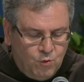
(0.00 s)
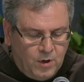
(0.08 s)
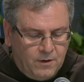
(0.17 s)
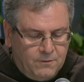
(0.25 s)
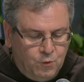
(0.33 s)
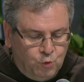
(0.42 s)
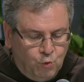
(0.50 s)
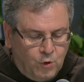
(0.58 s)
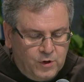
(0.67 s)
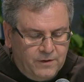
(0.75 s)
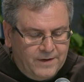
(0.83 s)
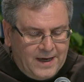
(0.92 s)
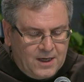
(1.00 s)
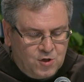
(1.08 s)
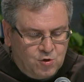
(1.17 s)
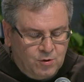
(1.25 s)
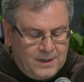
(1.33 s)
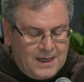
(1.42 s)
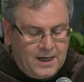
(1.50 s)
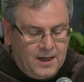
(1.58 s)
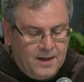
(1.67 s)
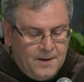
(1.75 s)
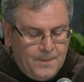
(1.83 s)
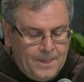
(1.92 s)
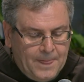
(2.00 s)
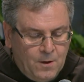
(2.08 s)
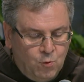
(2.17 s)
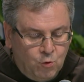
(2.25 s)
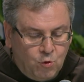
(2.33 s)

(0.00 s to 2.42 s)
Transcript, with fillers: offer the future generations